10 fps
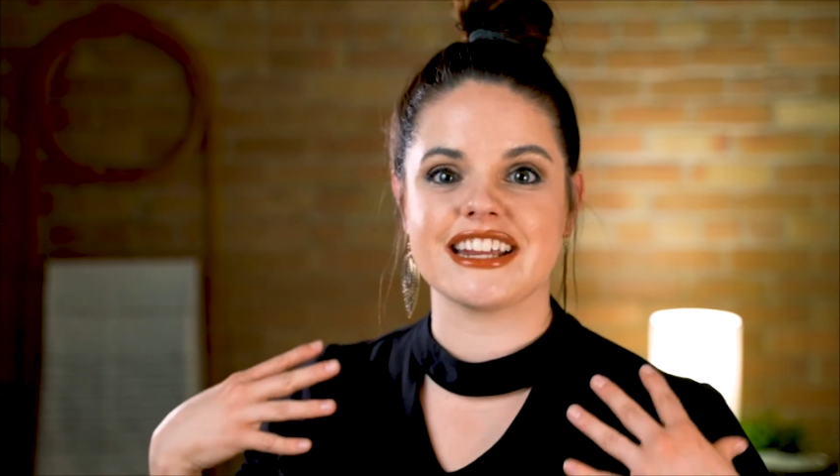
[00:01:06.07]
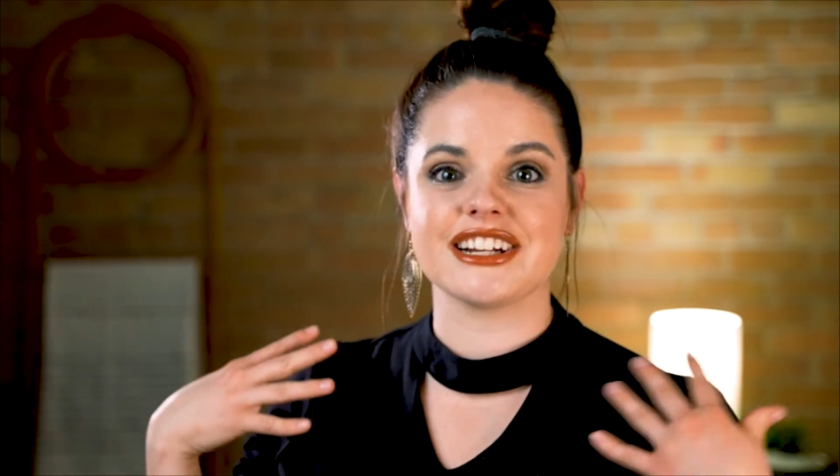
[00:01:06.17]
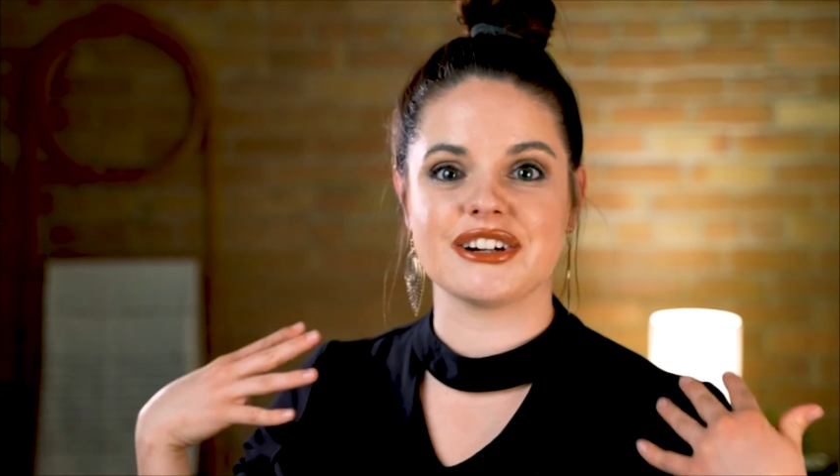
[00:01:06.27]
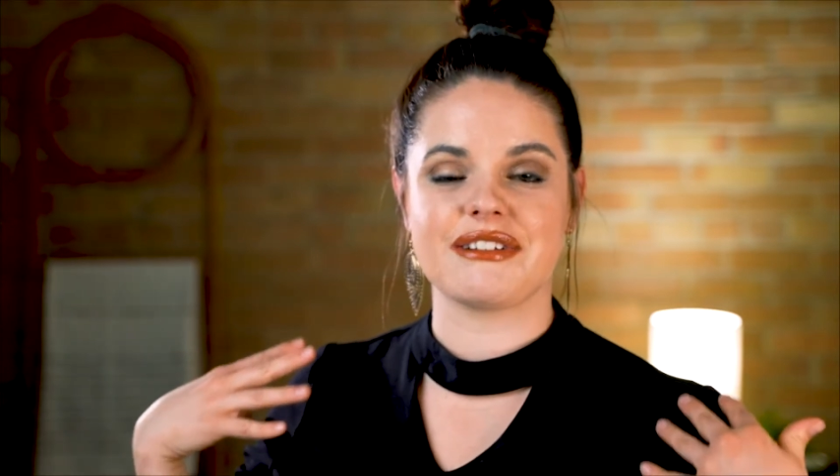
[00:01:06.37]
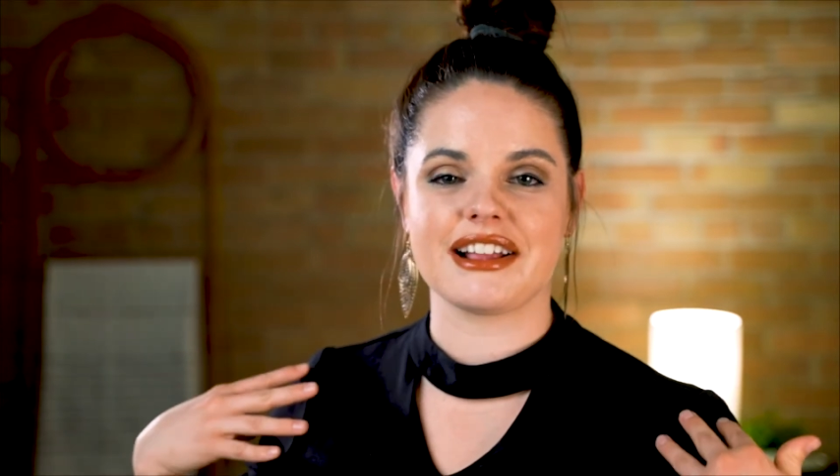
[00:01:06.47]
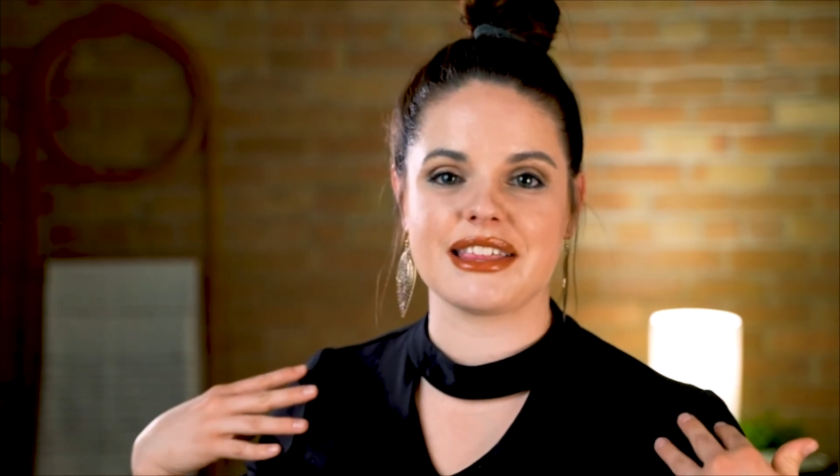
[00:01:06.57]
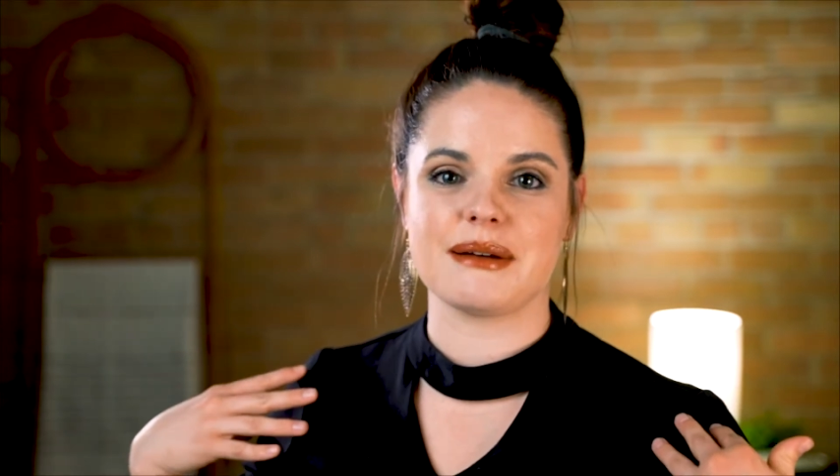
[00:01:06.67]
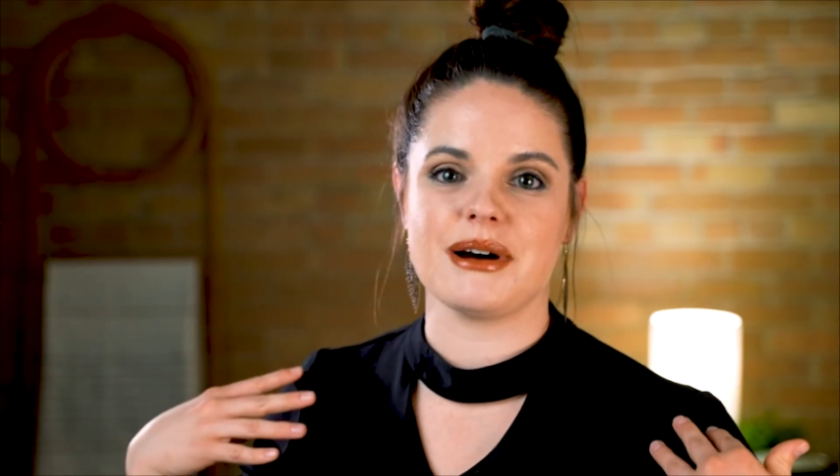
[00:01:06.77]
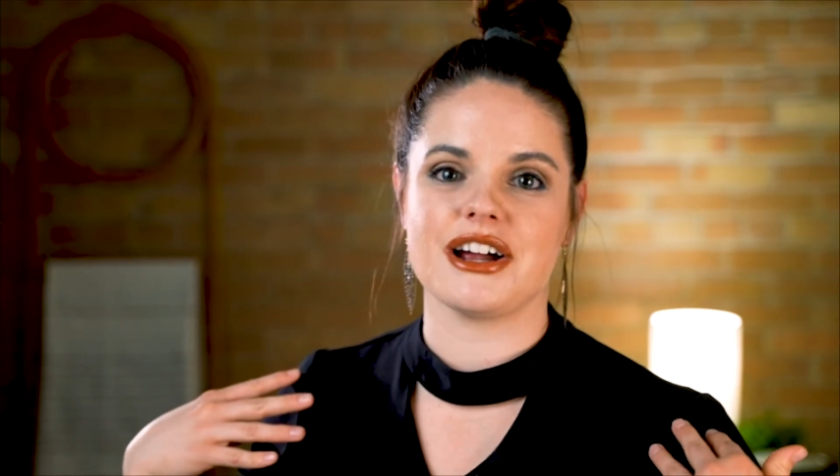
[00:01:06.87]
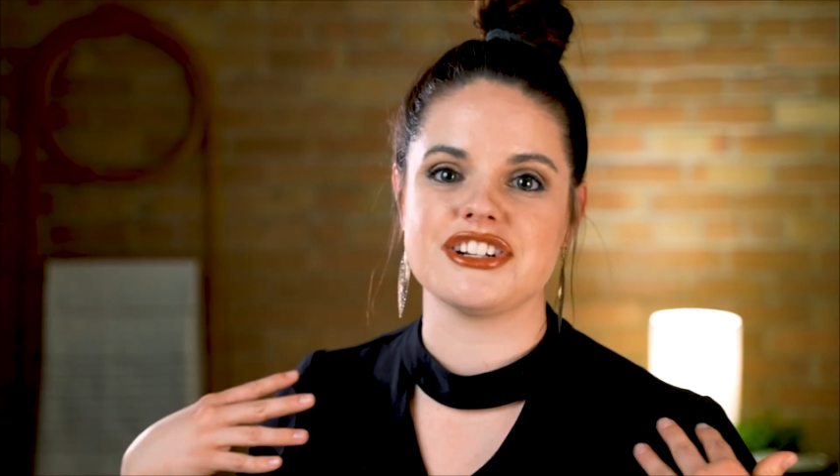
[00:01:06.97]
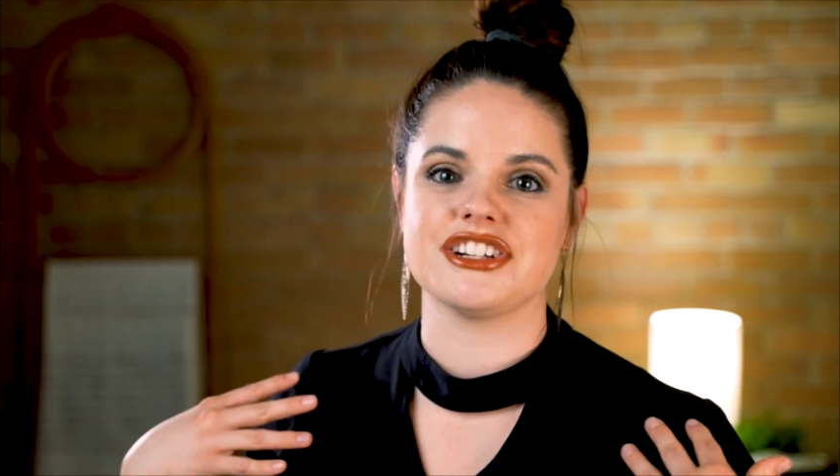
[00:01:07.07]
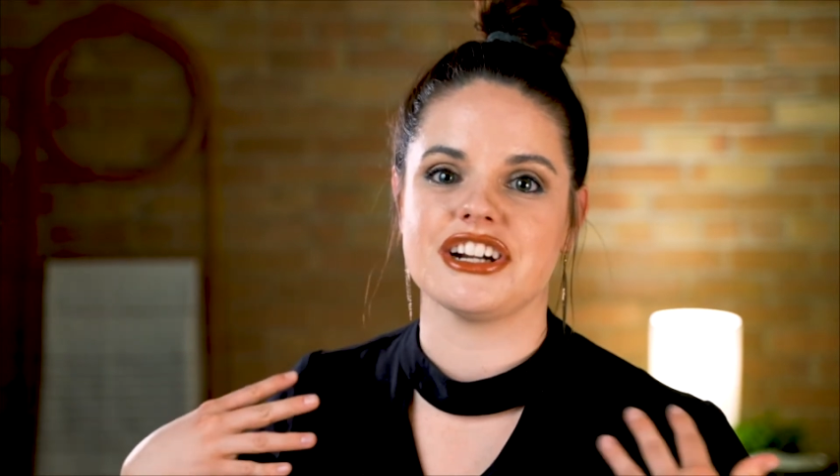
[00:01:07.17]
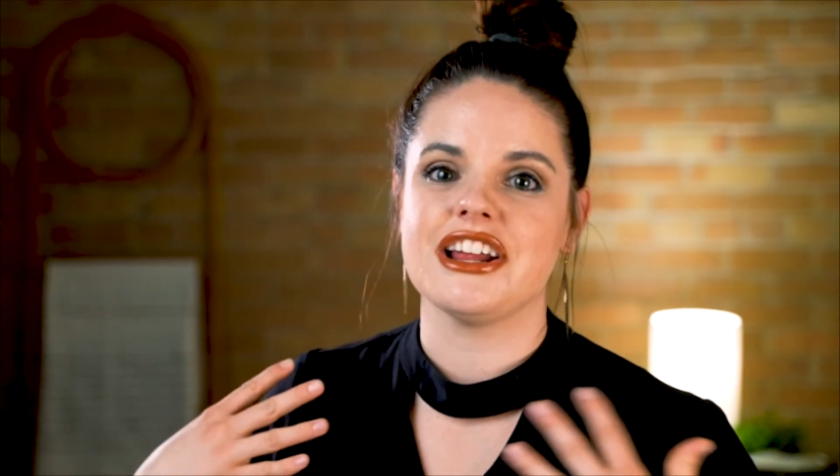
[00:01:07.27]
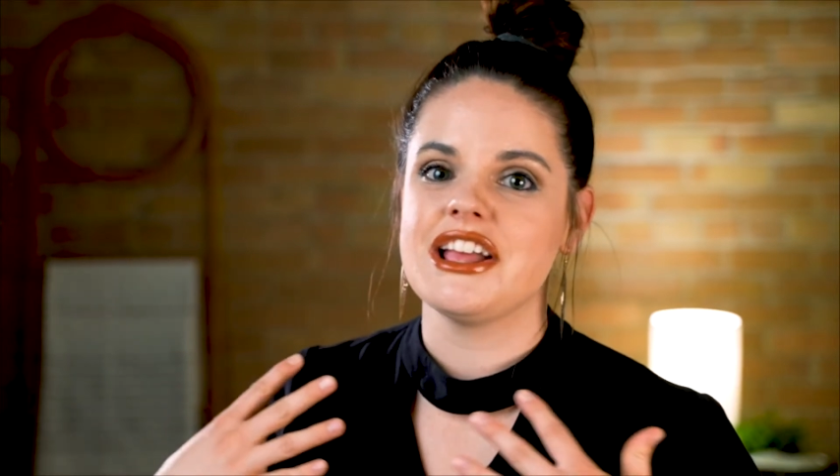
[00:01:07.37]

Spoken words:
and correct that posture.